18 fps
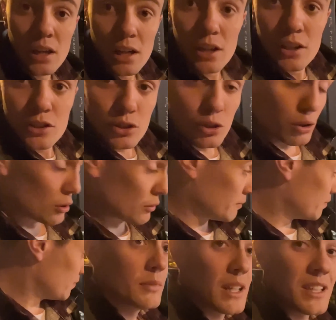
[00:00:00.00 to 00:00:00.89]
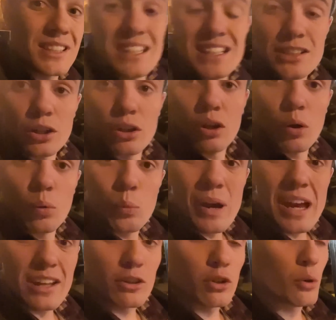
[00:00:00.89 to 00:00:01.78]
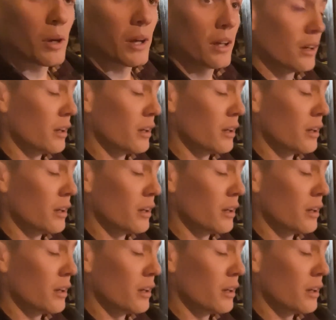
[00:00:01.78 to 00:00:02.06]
so this needs a lot of weight to it.